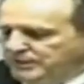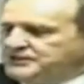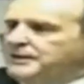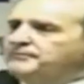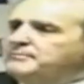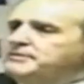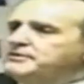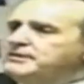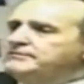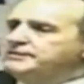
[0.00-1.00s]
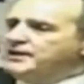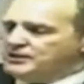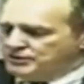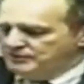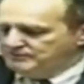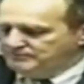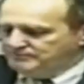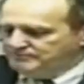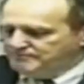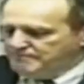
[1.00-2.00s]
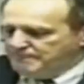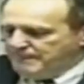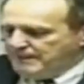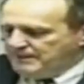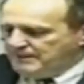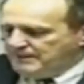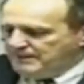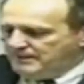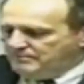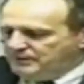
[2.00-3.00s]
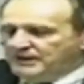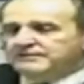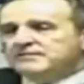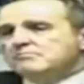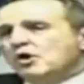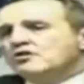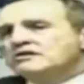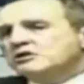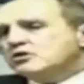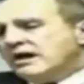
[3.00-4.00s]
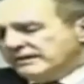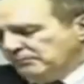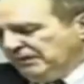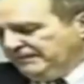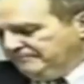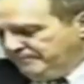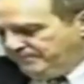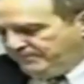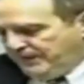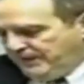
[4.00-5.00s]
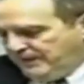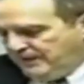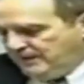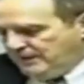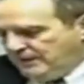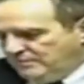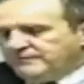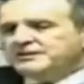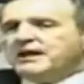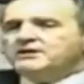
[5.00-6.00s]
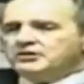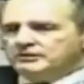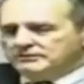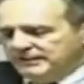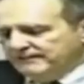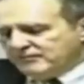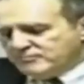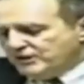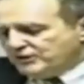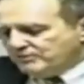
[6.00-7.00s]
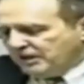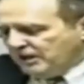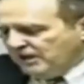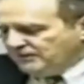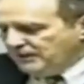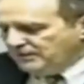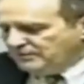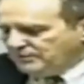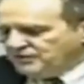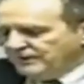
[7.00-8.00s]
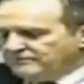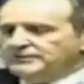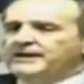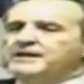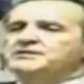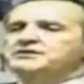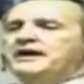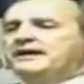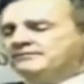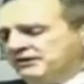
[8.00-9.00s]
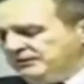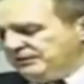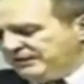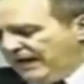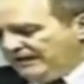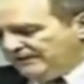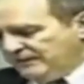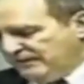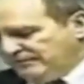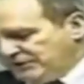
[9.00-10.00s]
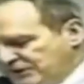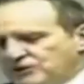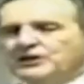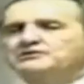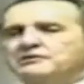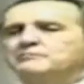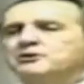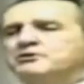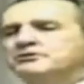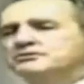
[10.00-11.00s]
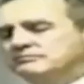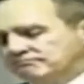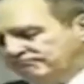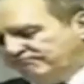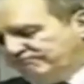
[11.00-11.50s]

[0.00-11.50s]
to accept a mere invitation. But even more incredibly, the invitation never reached McCarthy until several days after the date of the suggested appearance.